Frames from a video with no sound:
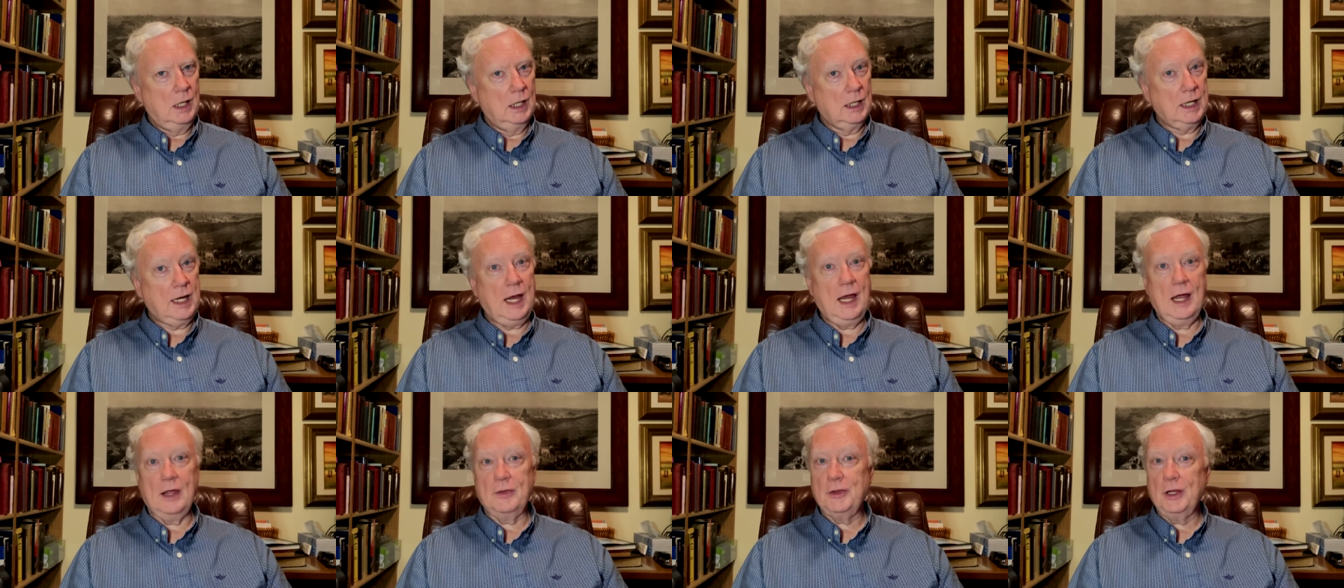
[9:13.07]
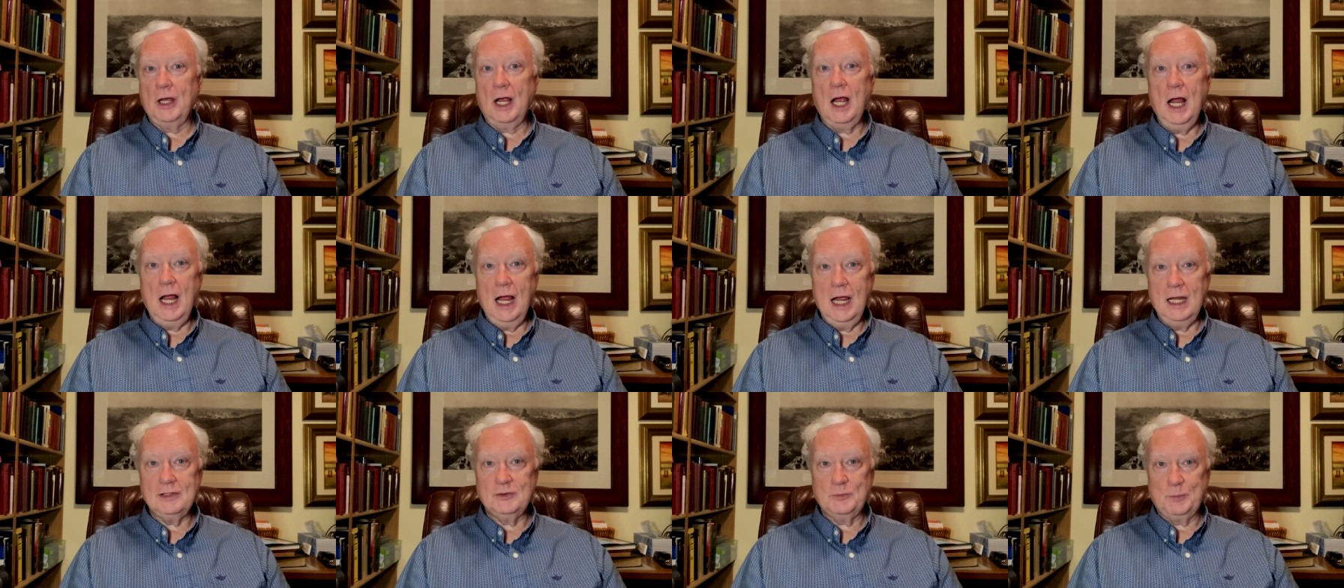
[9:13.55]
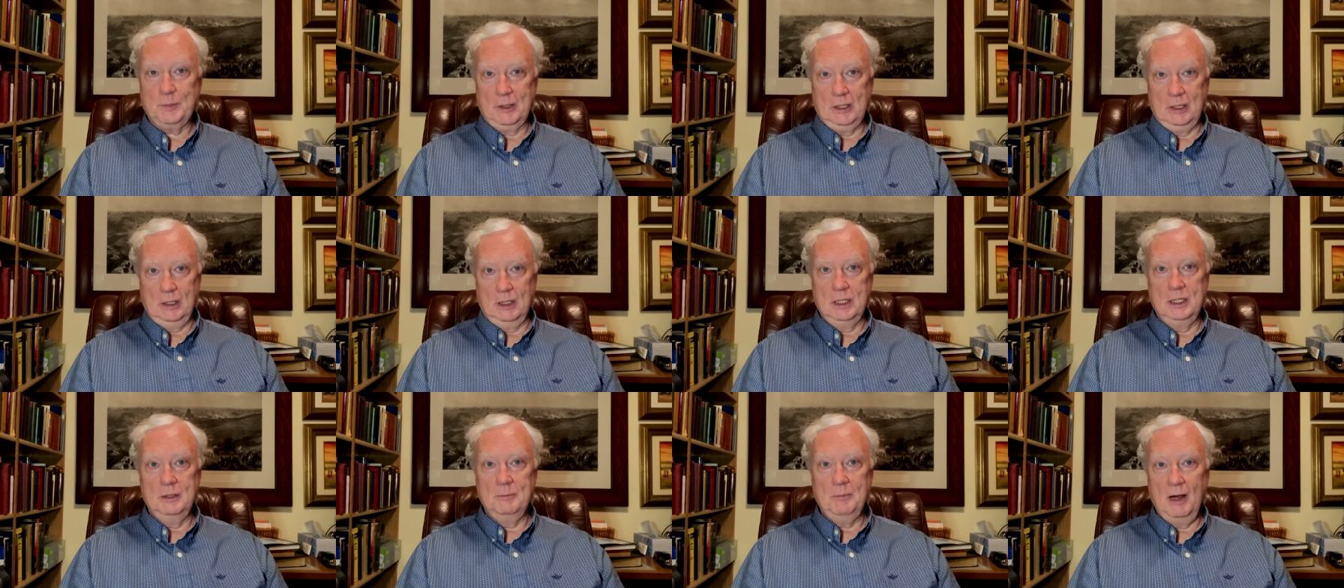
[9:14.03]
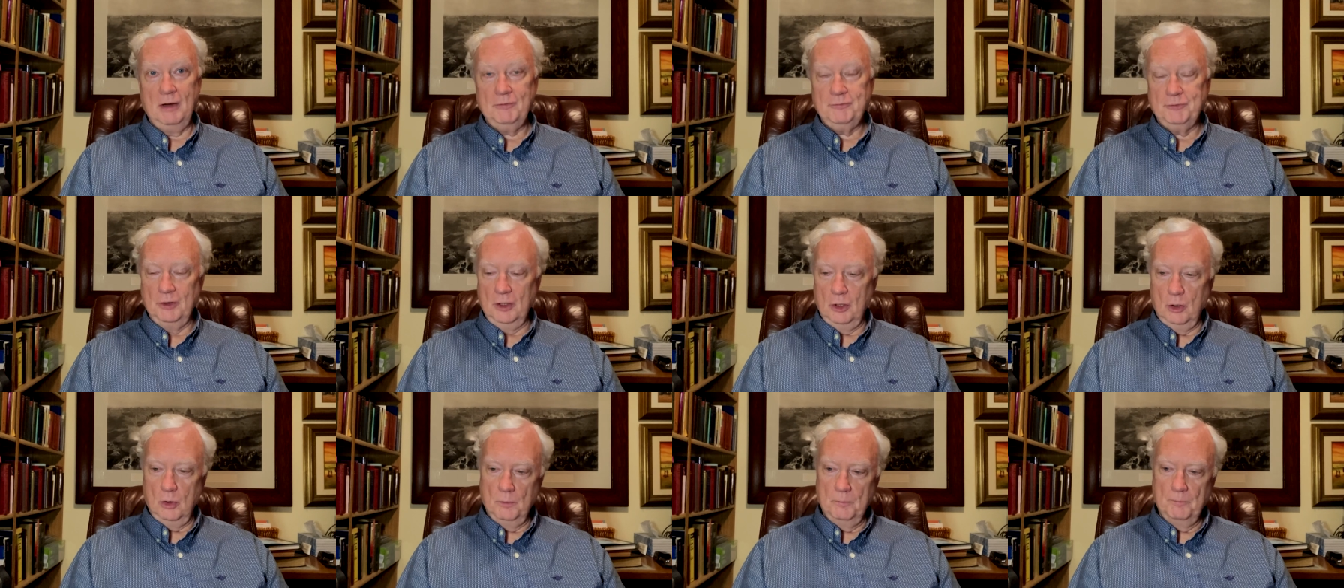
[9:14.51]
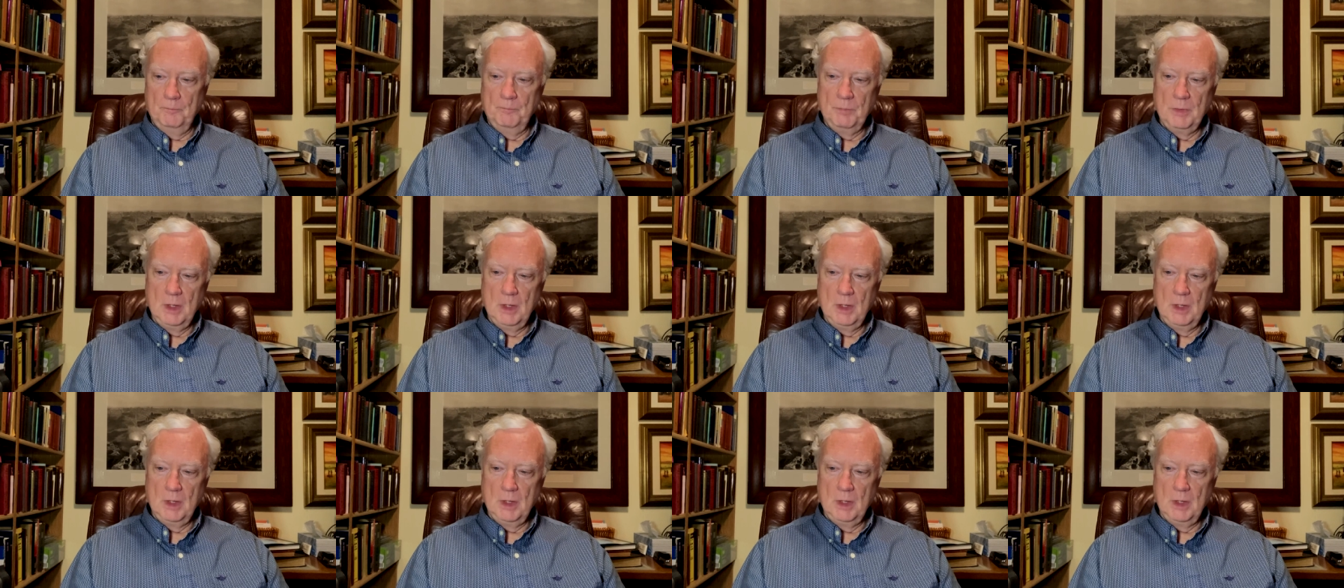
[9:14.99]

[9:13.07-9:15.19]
a Catholic hospital in Buffalo